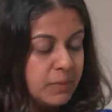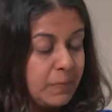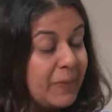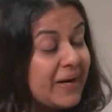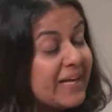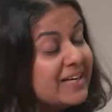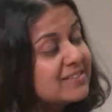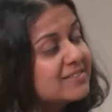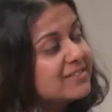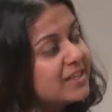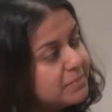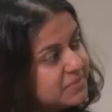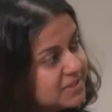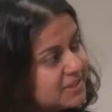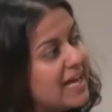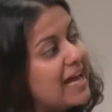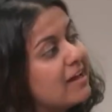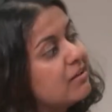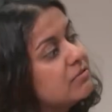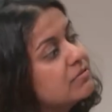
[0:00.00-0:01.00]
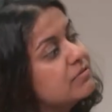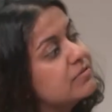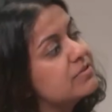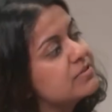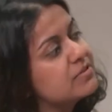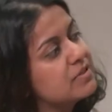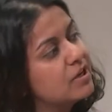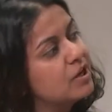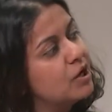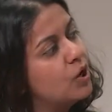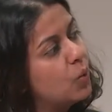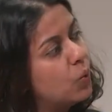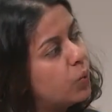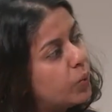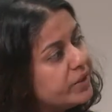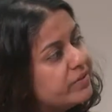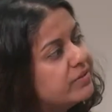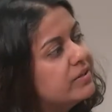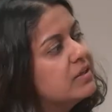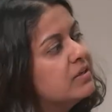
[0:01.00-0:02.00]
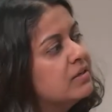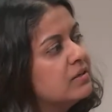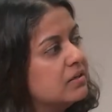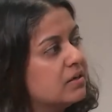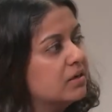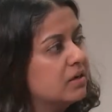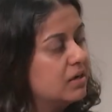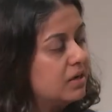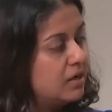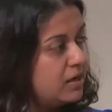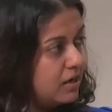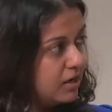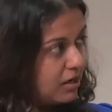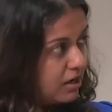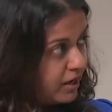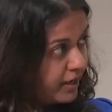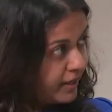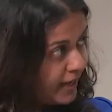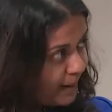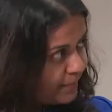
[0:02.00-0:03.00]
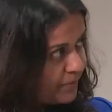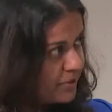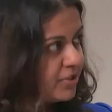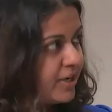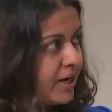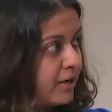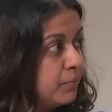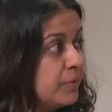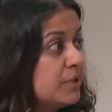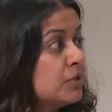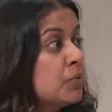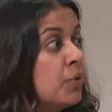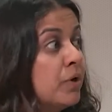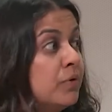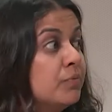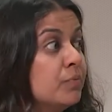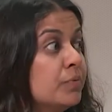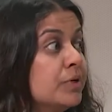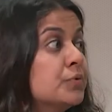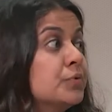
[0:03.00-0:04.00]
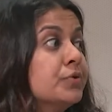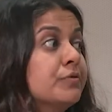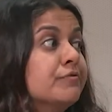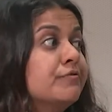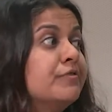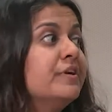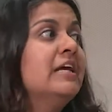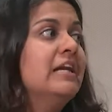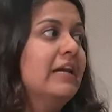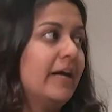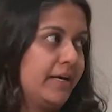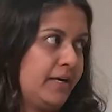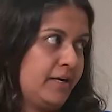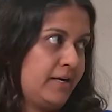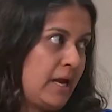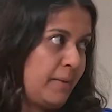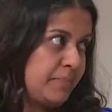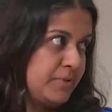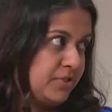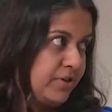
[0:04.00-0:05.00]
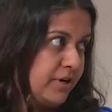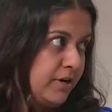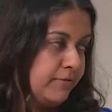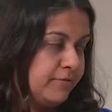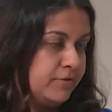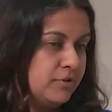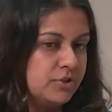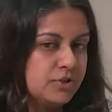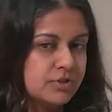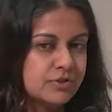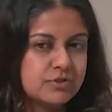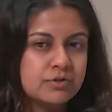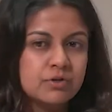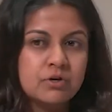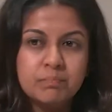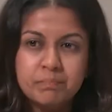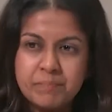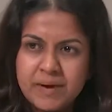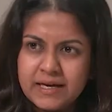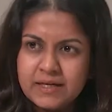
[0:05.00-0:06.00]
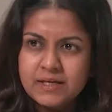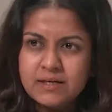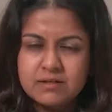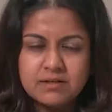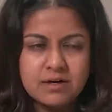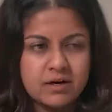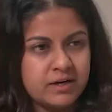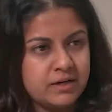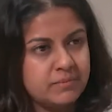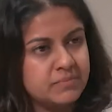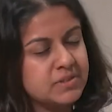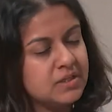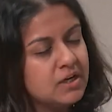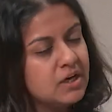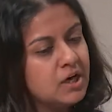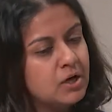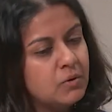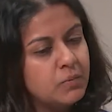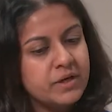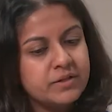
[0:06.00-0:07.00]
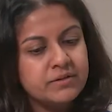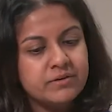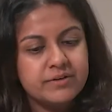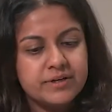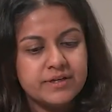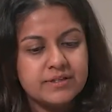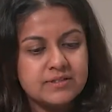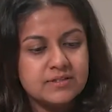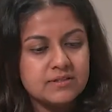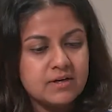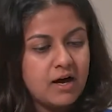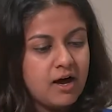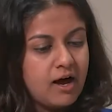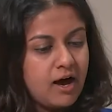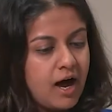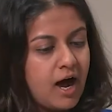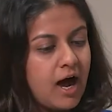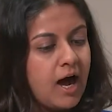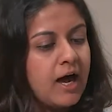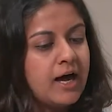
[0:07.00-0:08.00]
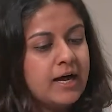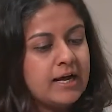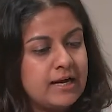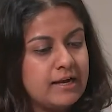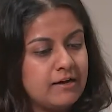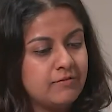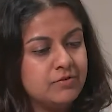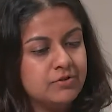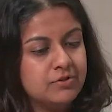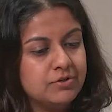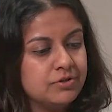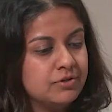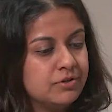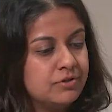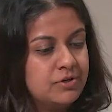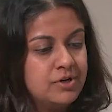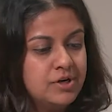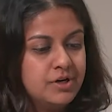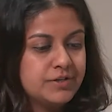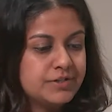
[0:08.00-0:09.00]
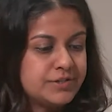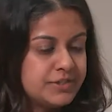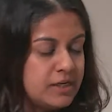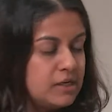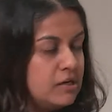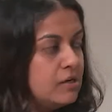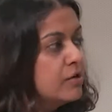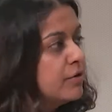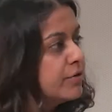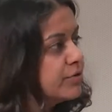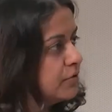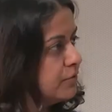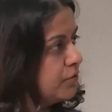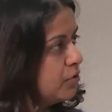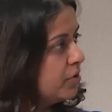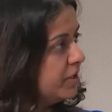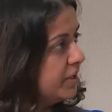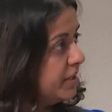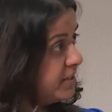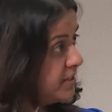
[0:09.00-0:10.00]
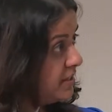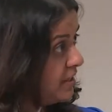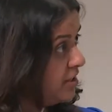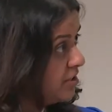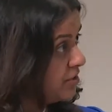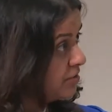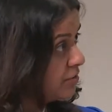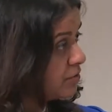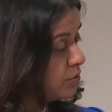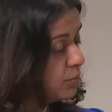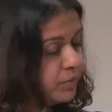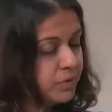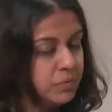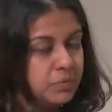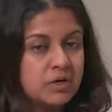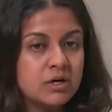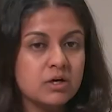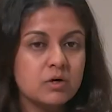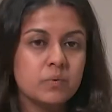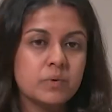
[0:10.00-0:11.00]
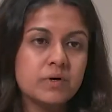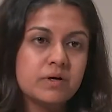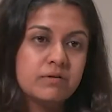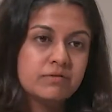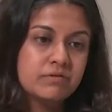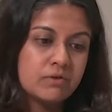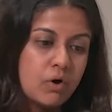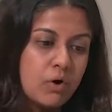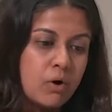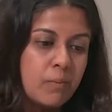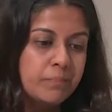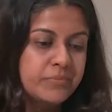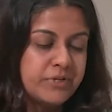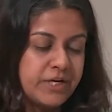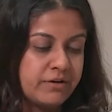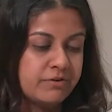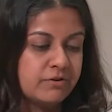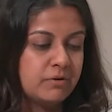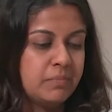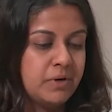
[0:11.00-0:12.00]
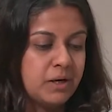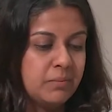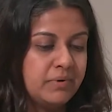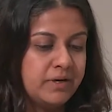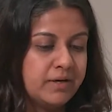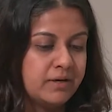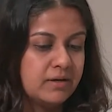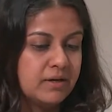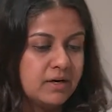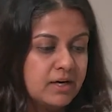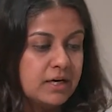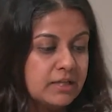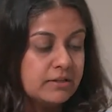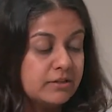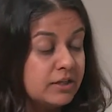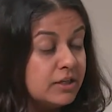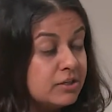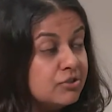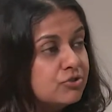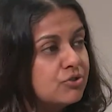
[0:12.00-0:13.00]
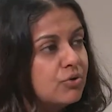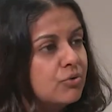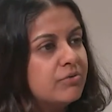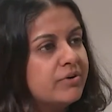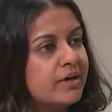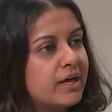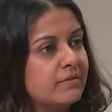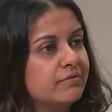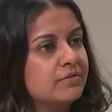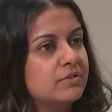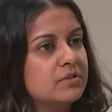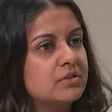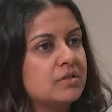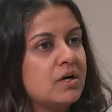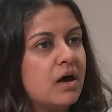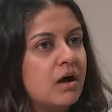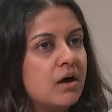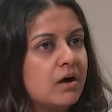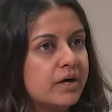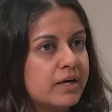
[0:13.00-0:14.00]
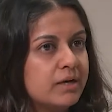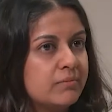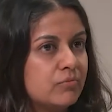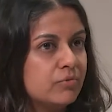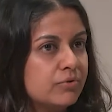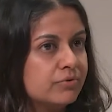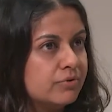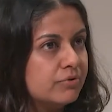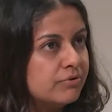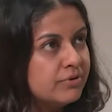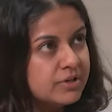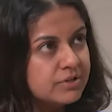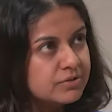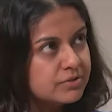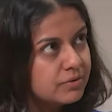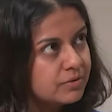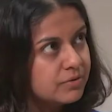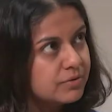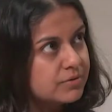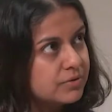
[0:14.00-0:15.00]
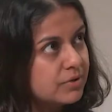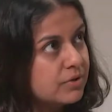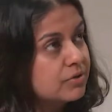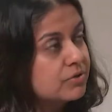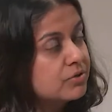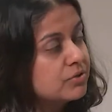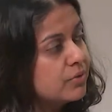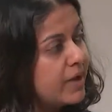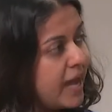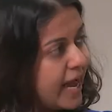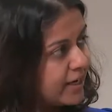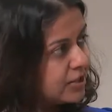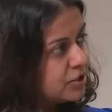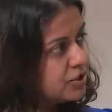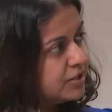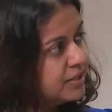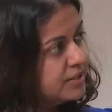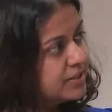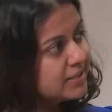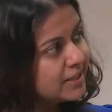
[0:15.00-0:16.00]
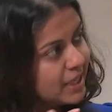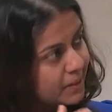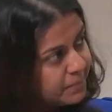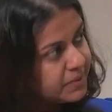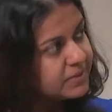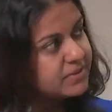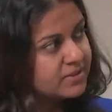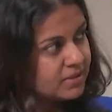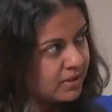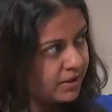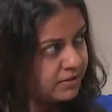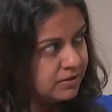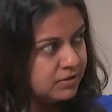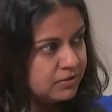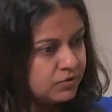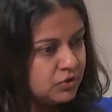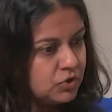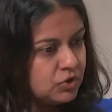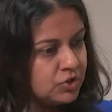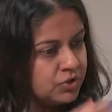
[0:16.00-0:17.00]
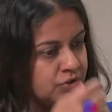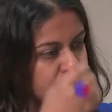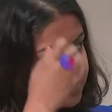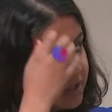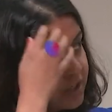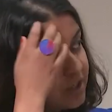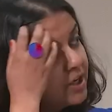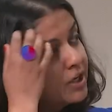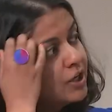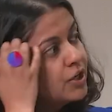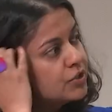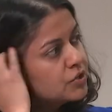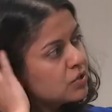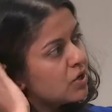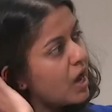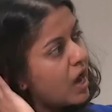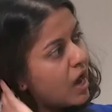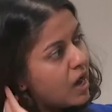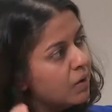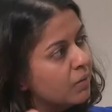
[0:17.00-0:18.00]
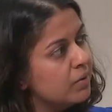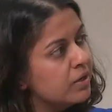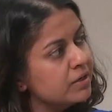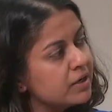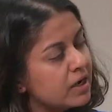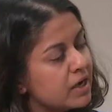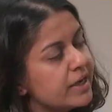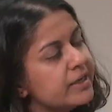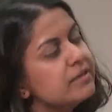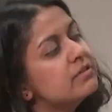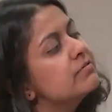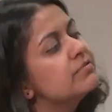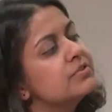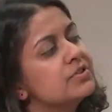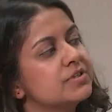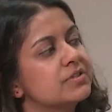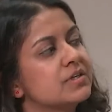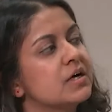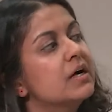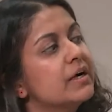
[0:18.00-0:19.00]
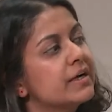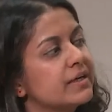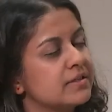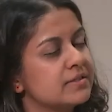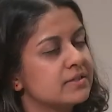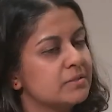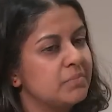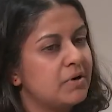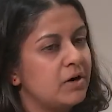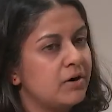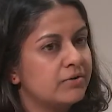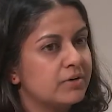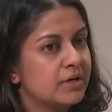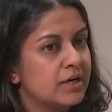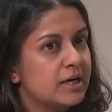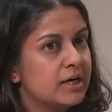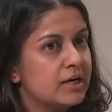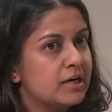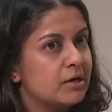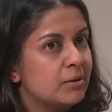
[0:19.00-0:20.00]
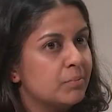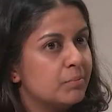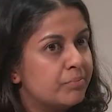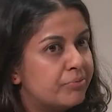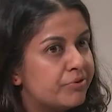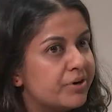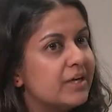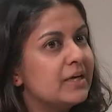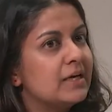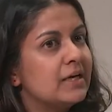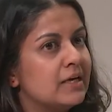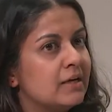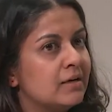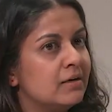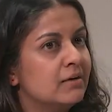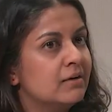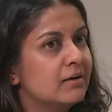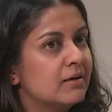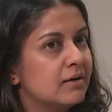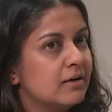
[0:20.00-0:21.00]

place themselves within an abstract, which would feel like an abstract future. So many times, whether it's high-level CEOs of organizations whom we work with or general public, they don't have the time or the resource to actually step inside these futures. So our kind of design is about bringing,